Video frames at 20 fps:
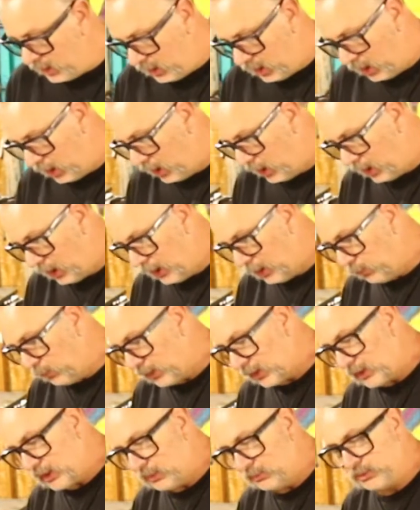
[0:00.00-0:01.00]
And when
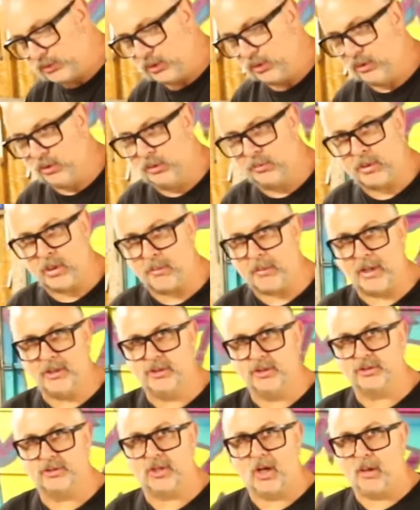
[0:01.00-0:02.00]
it comes to aluminum, I
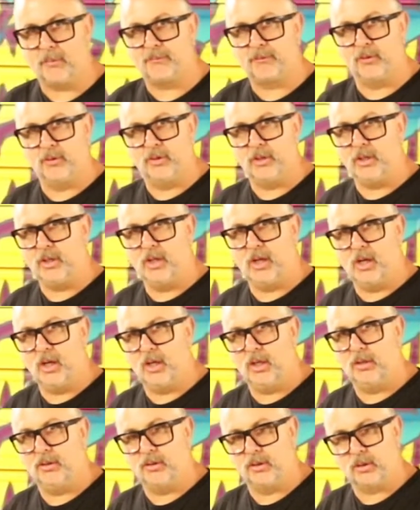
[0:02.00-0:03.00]
just opt for
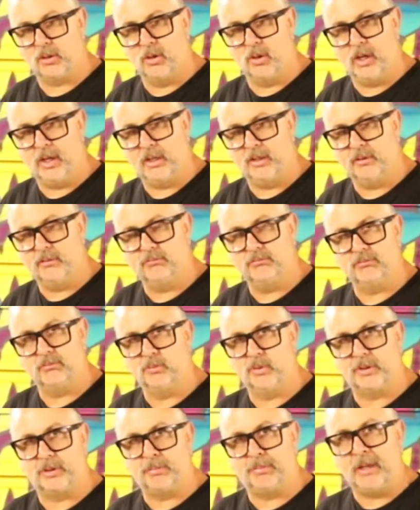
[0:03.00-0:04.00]
the go ahead
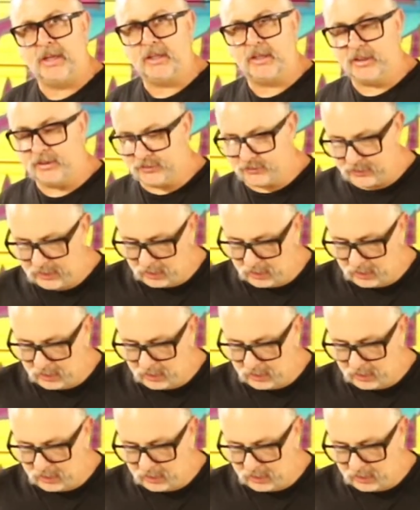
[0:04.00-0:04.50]
with the pinkies.